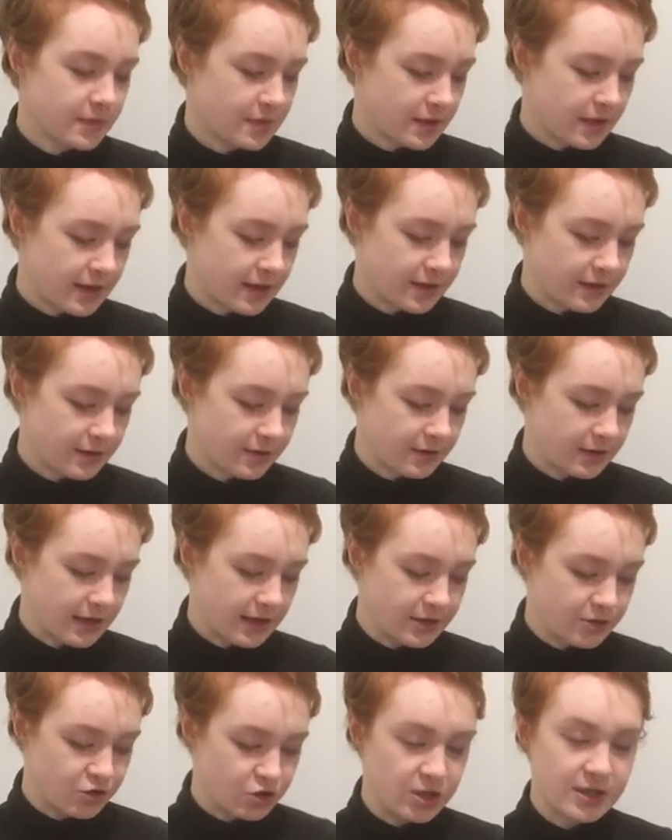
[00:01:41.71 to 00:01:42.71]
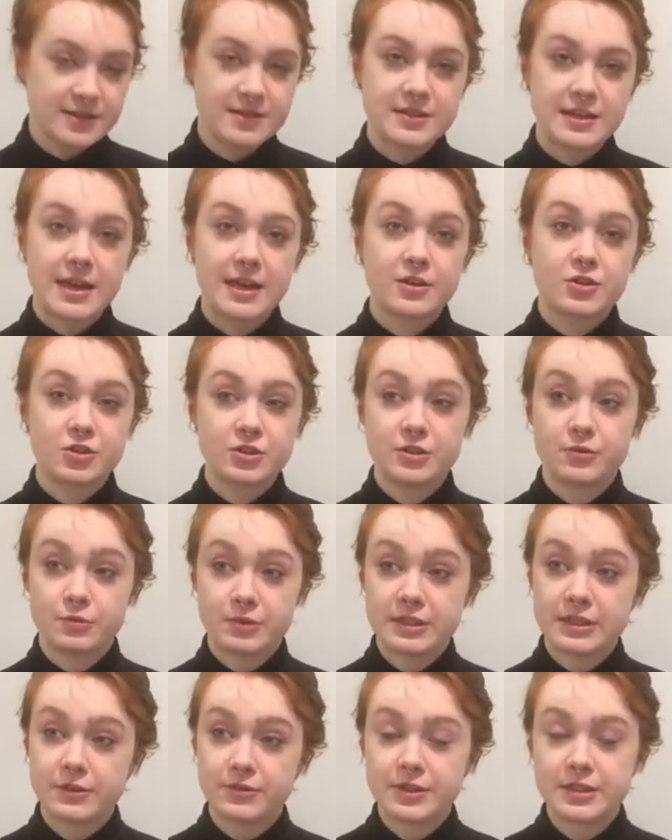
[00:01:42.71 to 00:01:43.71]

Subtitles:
that I just actually really,